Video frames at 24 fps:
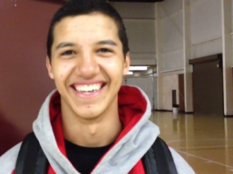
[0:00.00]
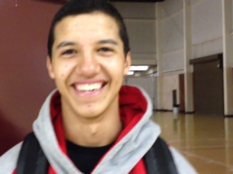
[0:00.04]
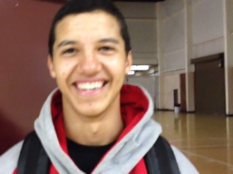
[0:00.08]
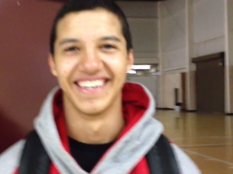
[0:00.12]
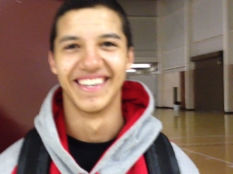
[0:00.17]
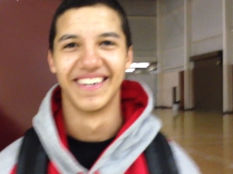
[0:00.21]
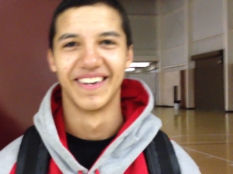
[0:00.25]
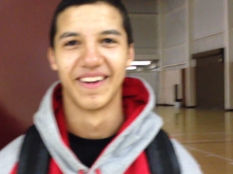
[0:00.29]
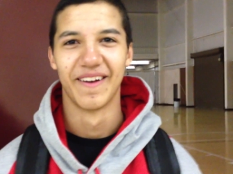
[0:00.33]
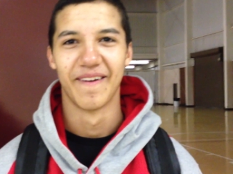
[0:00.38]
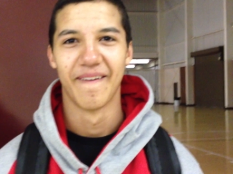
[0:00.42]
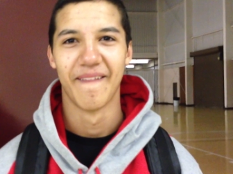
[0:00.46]
a
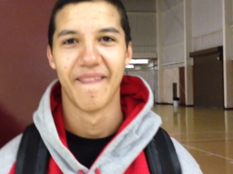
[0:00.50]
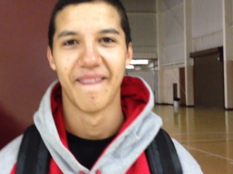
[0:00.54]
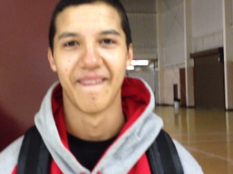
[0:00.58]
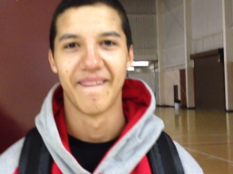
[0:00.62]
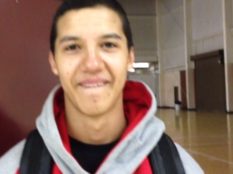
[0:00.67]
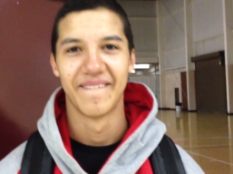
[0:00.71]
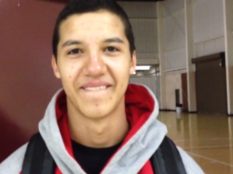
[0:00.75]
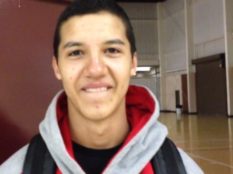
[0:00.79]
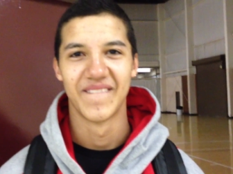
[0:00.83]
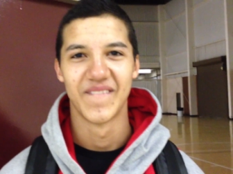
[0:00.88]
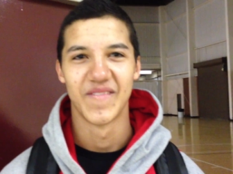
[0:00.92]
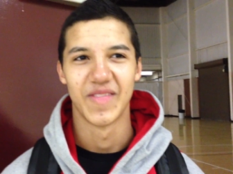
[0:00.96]
fantasy football
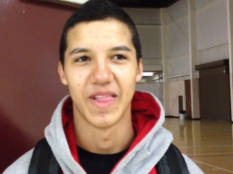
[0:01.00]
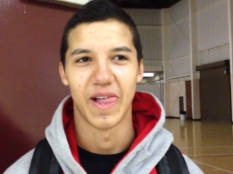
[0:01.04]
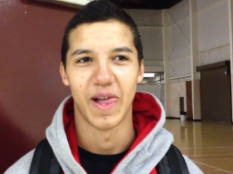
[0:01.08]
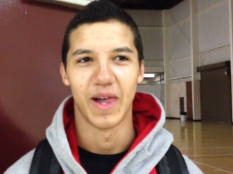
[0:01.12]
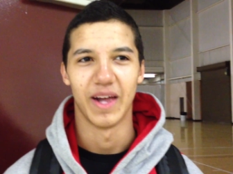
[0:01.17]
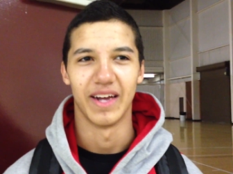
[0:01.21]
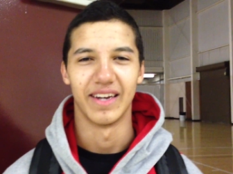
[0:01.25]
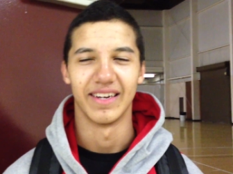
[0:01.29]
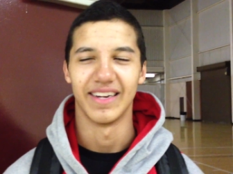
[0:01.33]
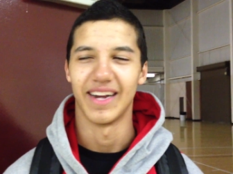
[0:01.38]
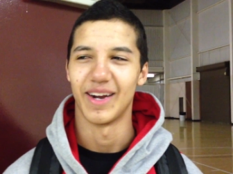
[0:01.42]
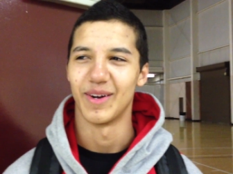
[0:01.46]
guy?
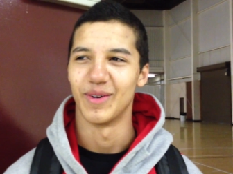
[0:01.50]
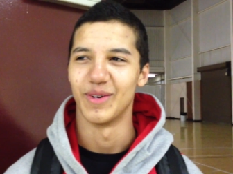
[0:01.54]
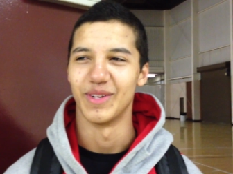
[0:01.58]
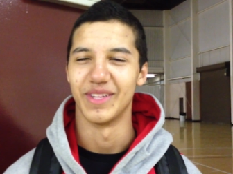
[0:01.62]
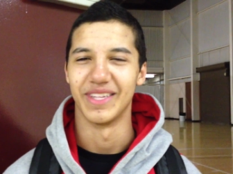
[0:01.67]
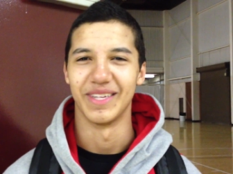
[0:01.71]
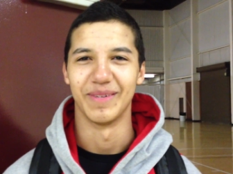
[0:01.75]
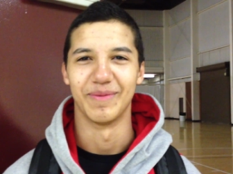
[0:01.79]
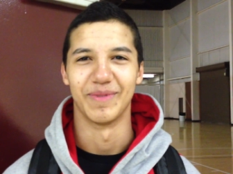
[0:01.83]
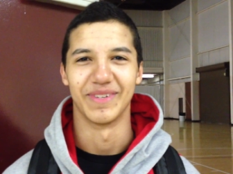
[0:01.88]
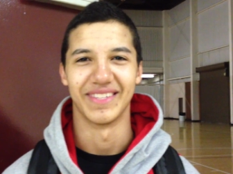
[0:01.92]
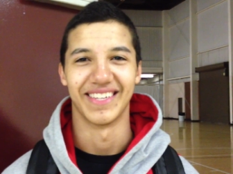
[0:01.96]
Not
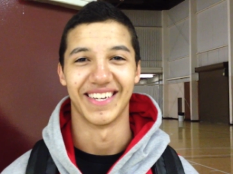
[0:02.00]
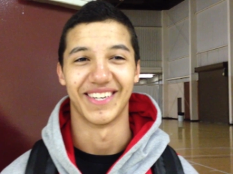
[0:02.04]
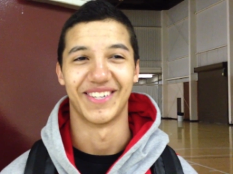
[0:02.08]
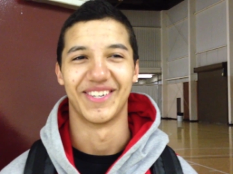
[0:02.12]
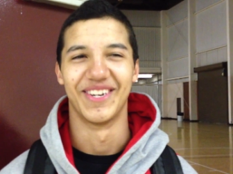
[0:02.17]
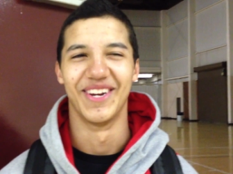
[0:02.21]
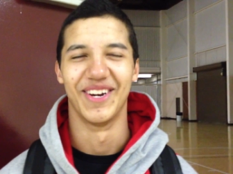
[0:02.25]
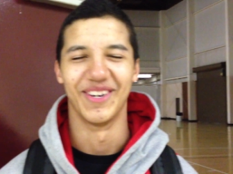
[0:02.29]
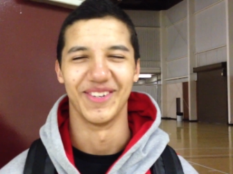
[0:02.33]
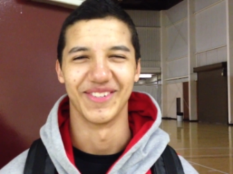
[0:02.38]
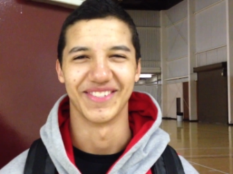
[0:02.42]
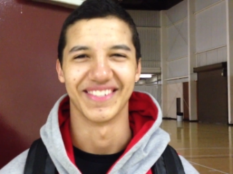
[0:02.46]
really, but that
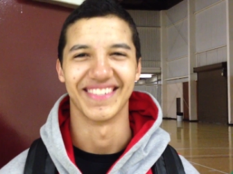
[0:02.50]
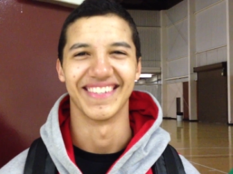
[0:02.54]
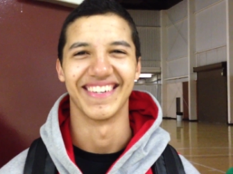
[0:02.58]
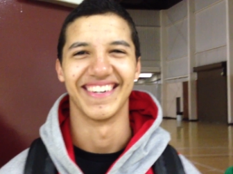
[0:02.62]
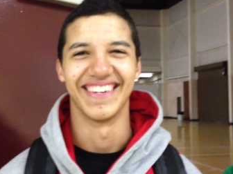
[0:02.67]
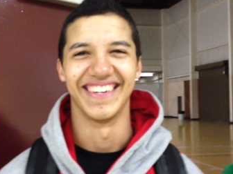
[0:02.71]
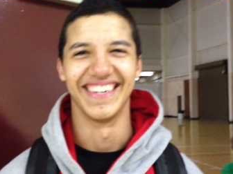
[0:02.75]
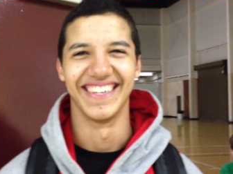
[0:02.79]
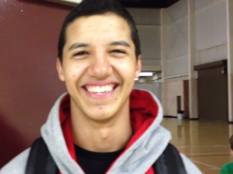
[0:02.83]
show's hilarious.